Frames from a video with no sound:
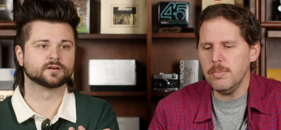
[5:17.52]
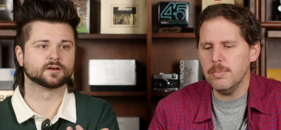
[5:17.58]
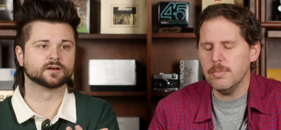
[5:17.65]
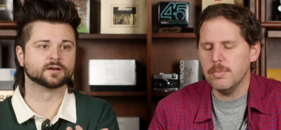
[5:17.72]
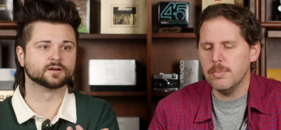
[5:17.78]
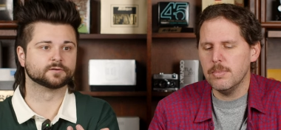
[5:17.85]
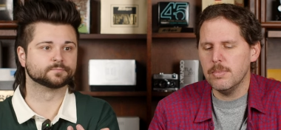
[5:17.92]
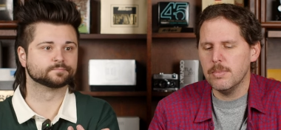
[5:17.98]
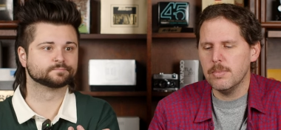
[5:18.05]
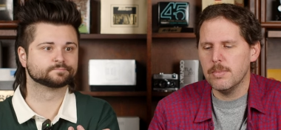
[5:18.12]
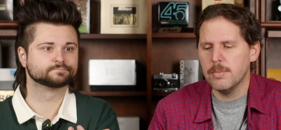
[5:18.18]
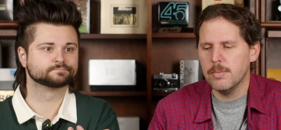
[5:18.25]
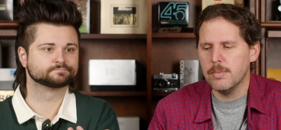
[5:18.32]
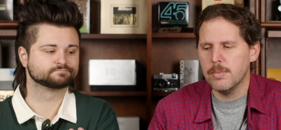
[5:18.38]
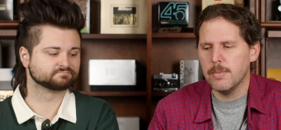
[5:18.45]
Speaker 1: um,
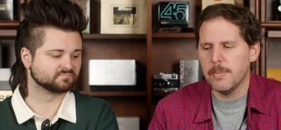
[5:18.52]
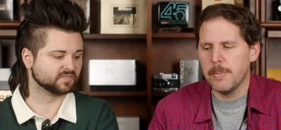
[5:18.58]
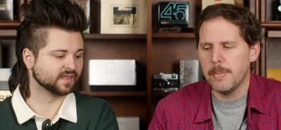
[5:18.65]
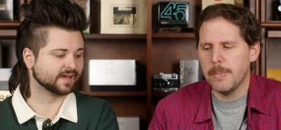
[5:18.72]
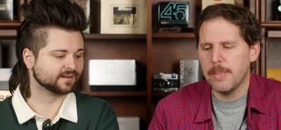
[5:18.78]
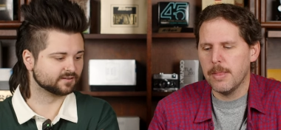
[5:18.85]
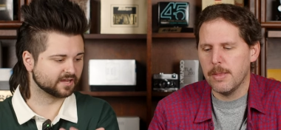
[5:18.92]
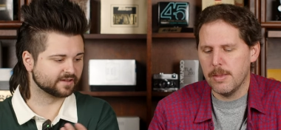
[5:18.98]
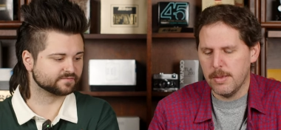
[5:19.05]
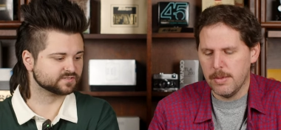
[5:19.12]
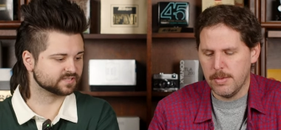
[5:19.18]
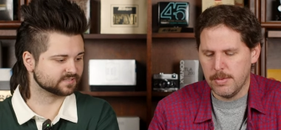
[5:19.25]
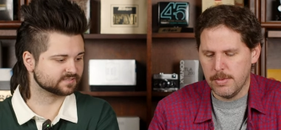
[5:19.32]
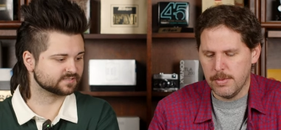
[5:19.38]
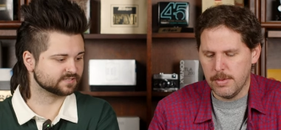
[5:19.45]
that
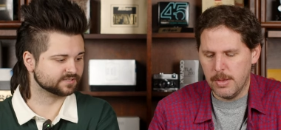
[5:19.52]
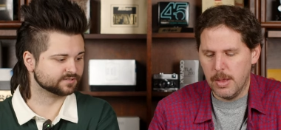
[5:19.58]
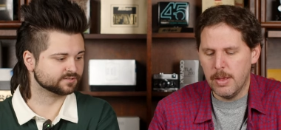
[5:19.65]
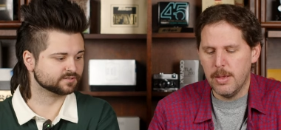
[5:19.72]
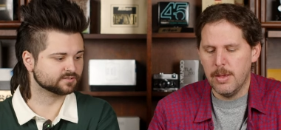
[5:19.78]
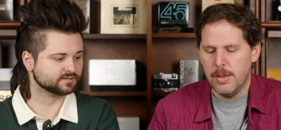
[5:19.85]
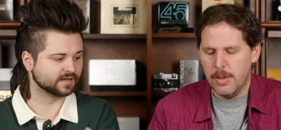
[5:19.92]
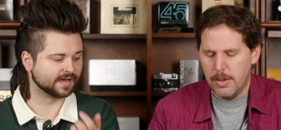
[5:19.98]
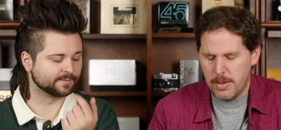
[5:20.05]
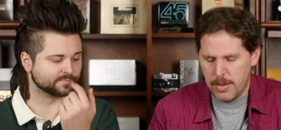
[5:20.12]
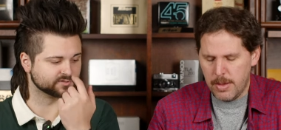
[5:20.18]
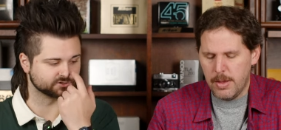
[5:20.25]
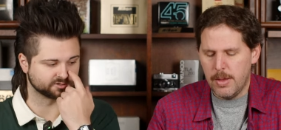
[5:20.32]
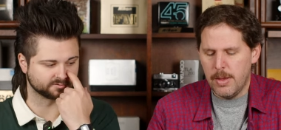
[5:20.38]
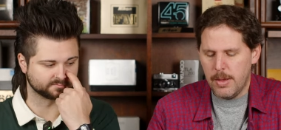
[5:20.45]
f16
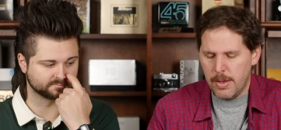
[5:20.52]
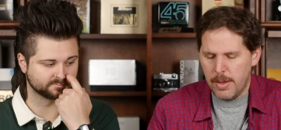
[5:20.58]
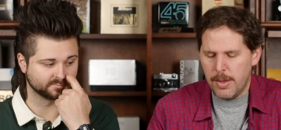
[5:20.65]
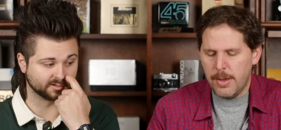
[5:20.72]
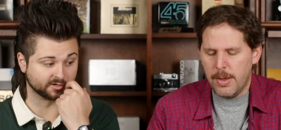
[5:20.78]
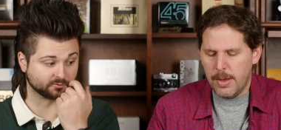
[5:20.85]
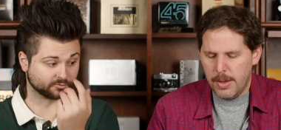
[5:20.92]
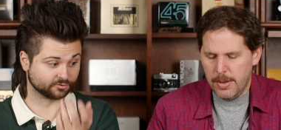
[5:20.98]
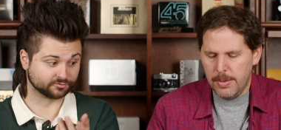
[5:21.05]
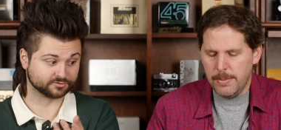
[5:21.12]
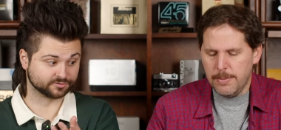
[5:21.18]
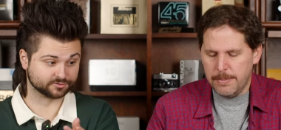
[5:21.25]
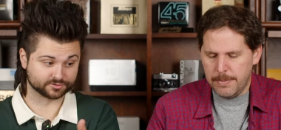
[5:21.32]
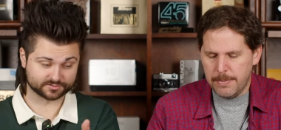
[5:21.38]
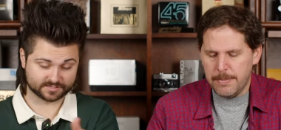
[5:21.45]
aperture in order
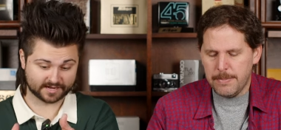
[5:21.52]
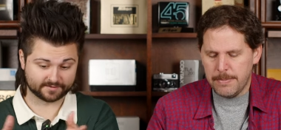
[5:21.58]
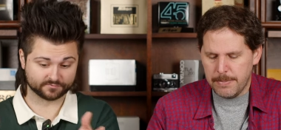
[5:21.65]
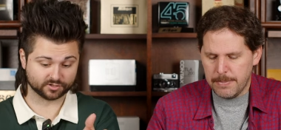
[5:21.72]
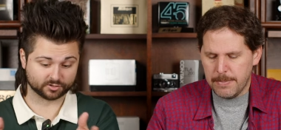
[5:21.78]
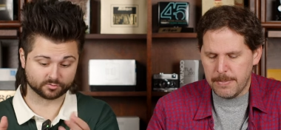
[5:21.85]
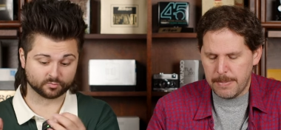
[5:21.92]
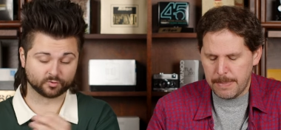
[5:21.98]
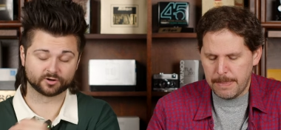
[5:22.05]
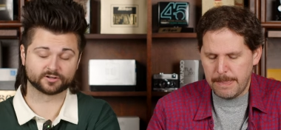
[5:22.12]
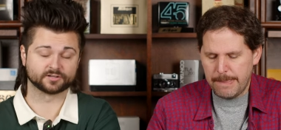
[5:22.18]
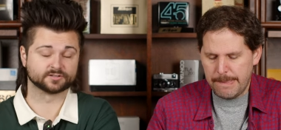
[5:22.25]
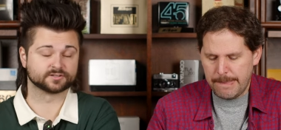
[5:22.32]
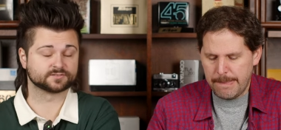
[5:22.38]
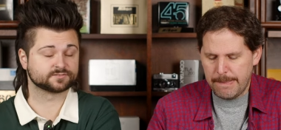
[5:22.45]
to just have the good
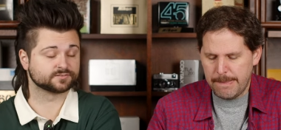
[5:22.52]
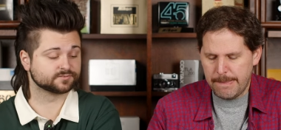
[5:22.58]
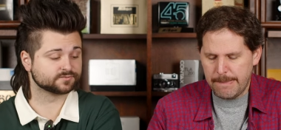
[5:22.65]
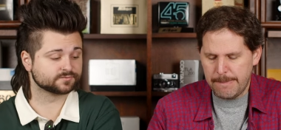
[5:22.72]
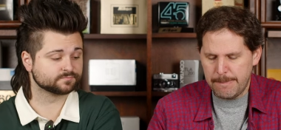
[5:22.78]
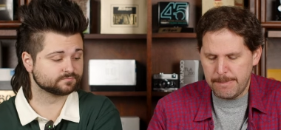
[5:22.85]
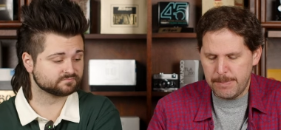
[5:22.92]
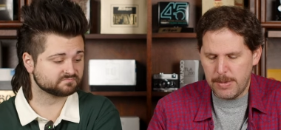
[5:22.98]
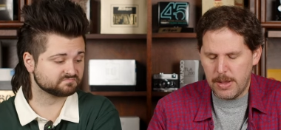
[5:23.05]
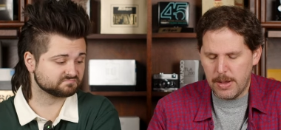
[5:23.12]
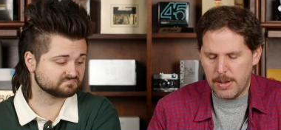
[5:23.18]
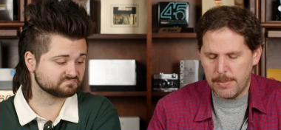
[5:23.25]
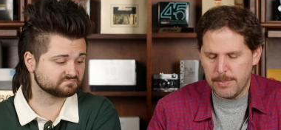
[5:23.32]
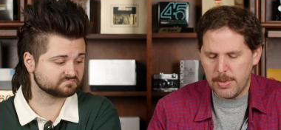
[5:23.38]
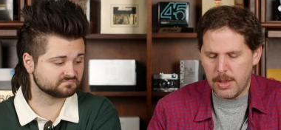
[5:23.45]
working distance.
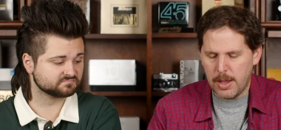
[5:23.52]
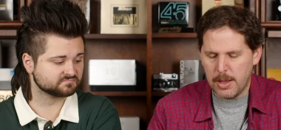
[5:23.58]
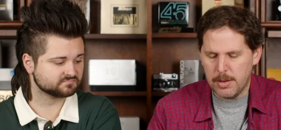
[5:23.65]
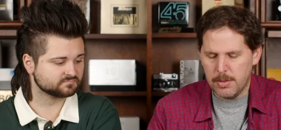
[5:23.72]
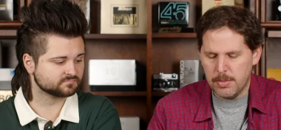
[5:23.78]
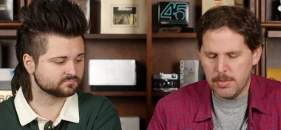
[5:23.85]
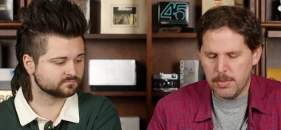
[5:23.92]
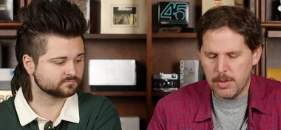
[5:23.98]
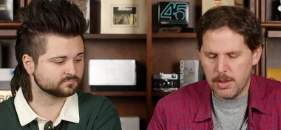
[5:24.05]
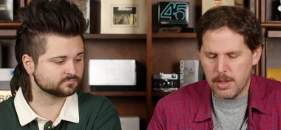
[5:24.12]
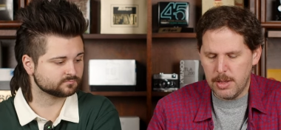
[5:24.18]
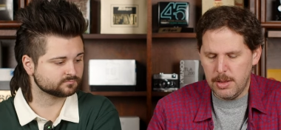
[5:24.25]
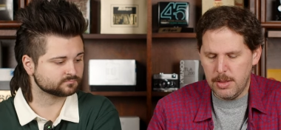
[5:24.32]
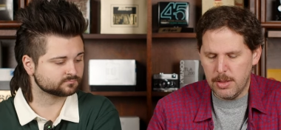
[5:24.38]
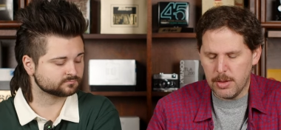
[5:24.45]
Speaker 2: Yeah, and
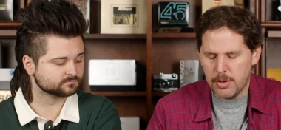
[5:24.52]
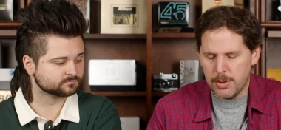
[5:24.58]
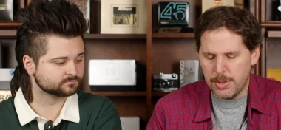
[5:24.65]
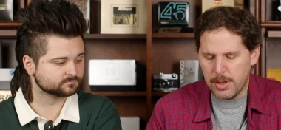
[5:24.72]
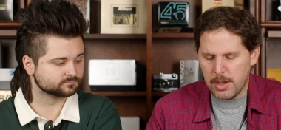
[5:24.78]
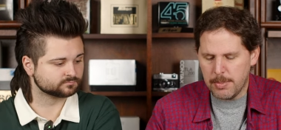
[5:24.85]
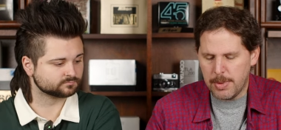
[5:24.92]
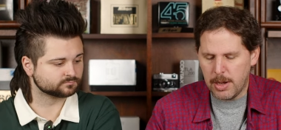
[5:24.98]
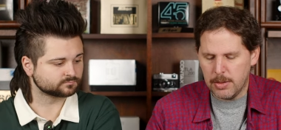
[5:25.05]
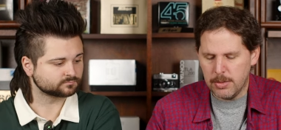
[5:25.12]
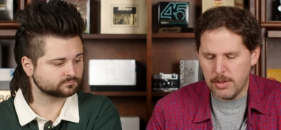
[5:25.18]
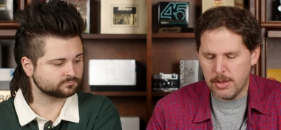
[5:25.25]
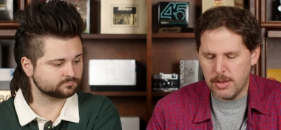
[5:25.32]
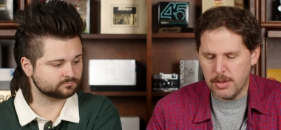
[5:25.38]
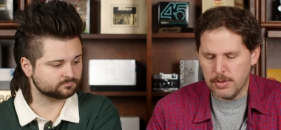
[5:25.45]
the good thing
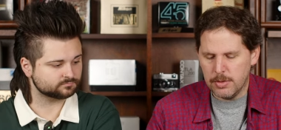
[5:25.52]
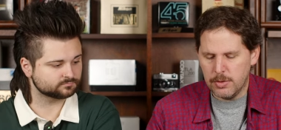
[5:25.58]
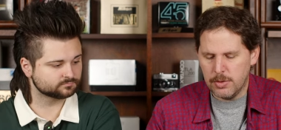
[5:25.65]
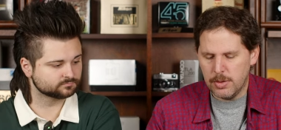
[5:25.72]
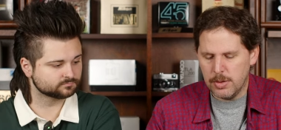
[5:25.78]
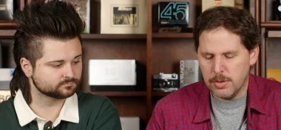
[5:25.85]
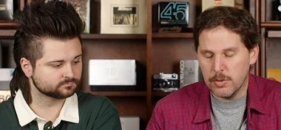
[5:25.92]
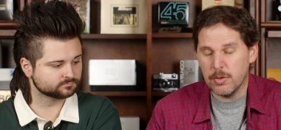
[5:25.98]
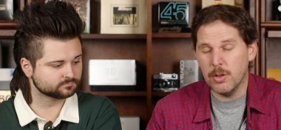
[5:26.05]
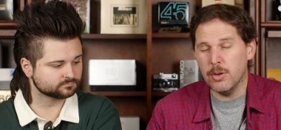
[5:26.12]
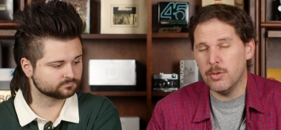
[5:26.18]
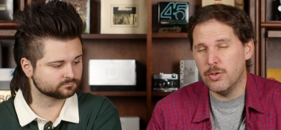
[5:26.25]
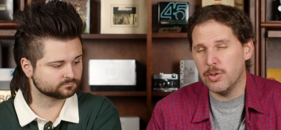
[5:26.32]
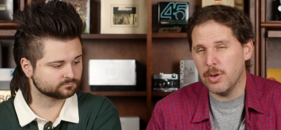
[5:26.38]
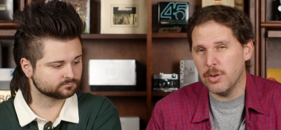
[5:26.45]
about the the
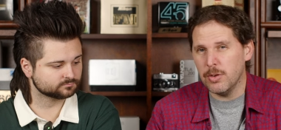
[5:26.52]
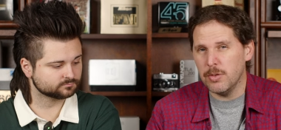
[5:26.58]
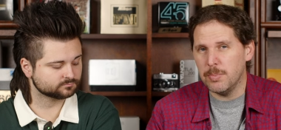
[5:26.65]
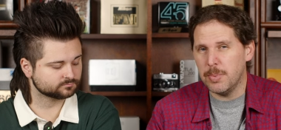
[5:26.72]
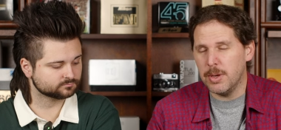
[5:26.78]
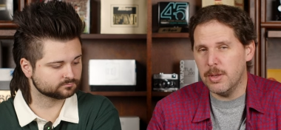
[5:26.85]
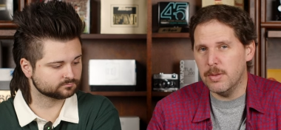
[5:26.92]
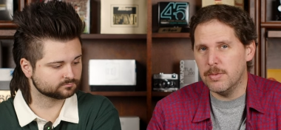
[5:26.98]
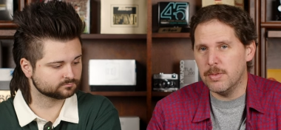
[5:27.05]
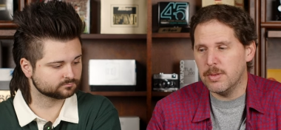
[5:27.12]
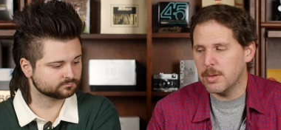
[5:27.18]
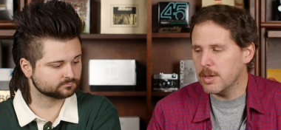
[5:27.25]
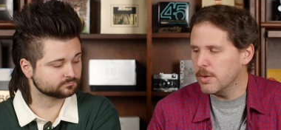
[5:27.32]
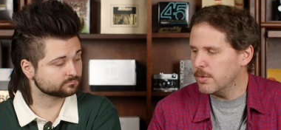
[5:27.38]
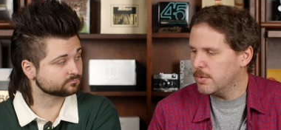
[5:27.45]
slow shutter speeds,
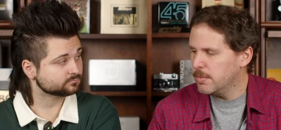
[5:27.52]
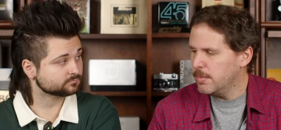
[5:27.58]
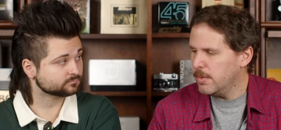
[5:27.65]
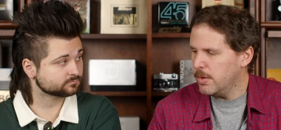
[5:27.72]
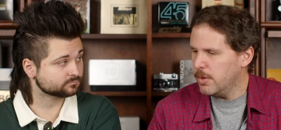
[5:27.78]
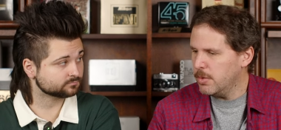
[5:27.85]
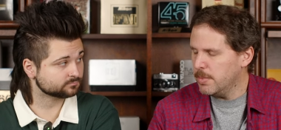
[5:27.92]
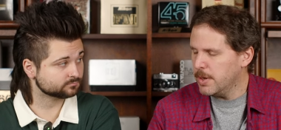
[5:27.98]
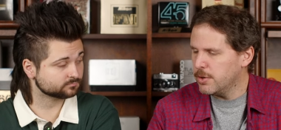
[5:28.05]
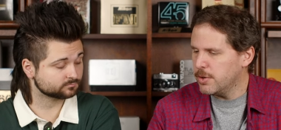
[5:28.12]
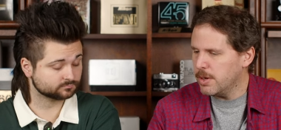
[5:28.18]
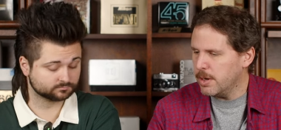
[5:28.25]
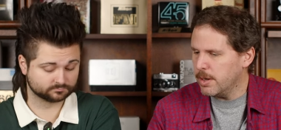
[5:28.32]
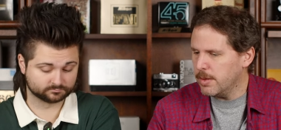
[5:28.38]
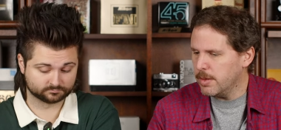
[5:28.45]
because you
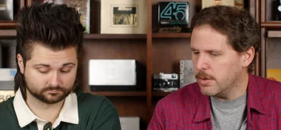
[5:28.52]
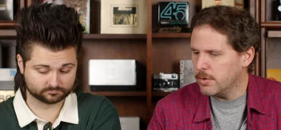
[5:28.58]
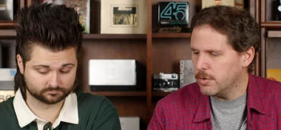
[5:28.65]
mentioned it in the